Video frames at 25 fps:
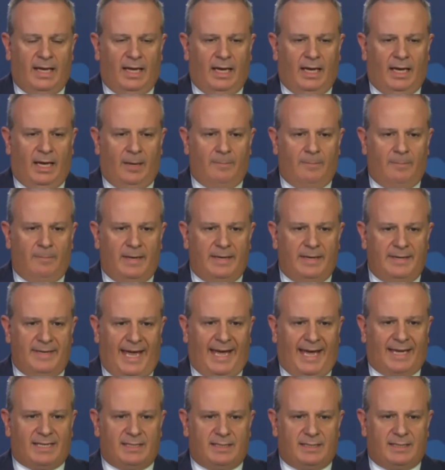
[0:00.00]
though.
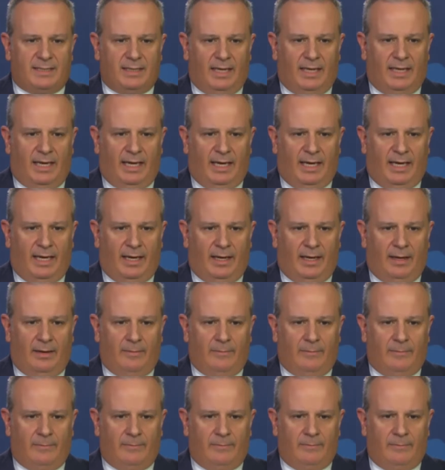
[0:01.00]
Next,
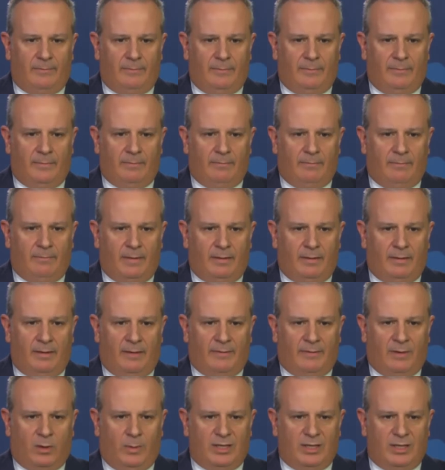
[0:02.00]

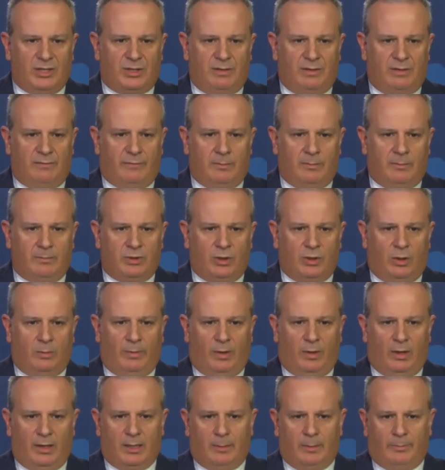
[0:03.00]
another question from Joel
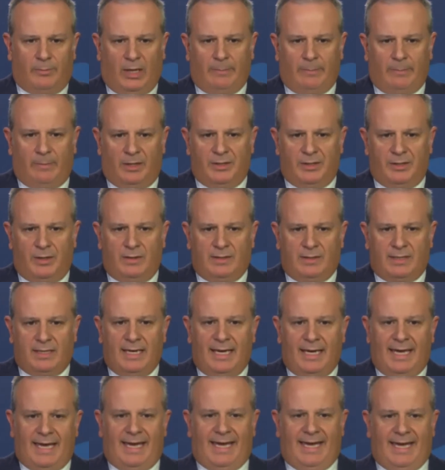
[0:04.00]
Pollack at Breitbart News.
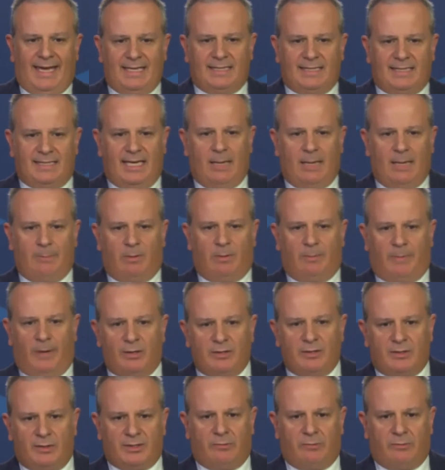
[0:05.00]
Is the
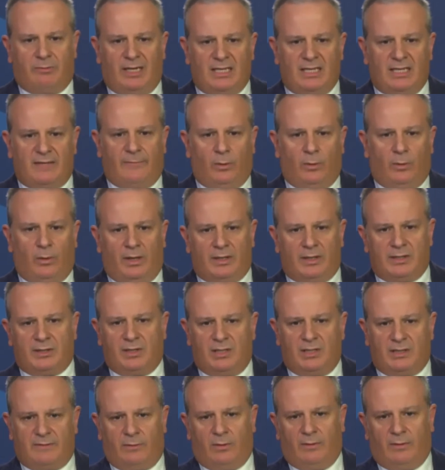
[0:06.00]
proposal to release 4
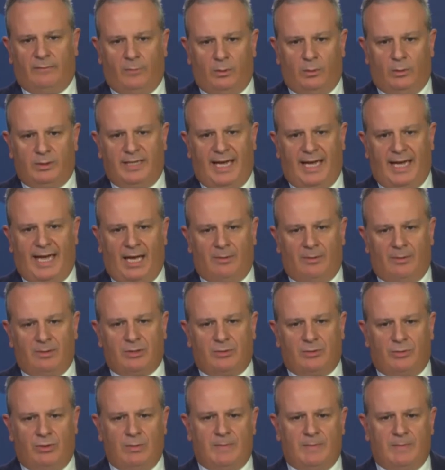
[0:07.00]
hostages for a 48-hour
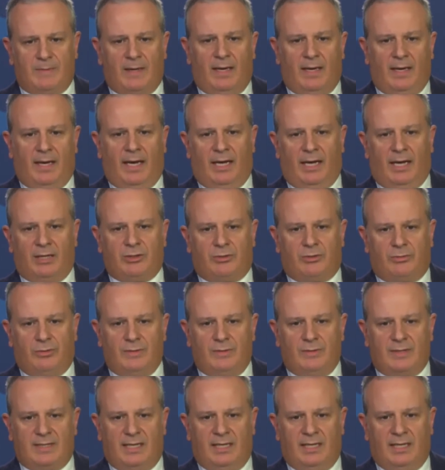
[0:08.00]

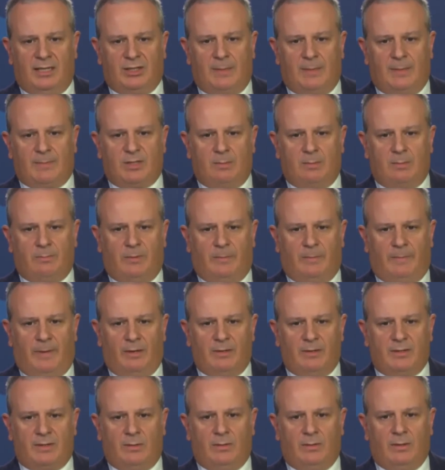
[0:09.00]
truce an Egyptian
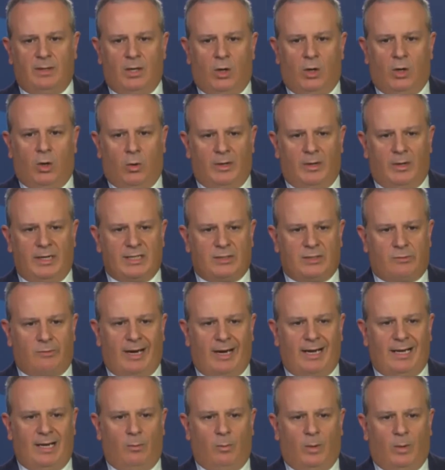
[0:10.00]
proposal or an
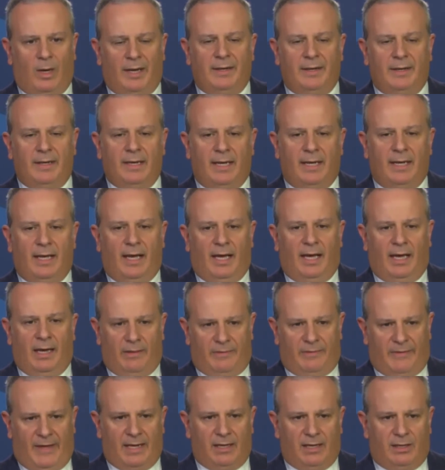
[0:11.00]
Israeli one?
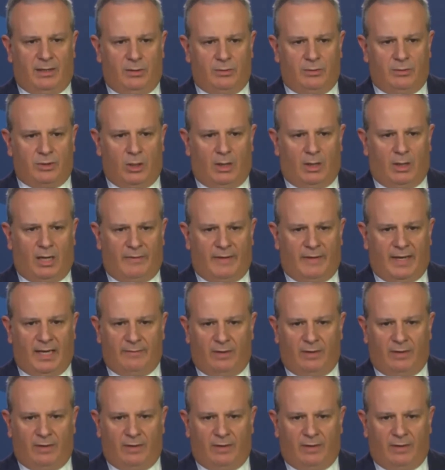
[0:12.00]
Thank you, Joel. I think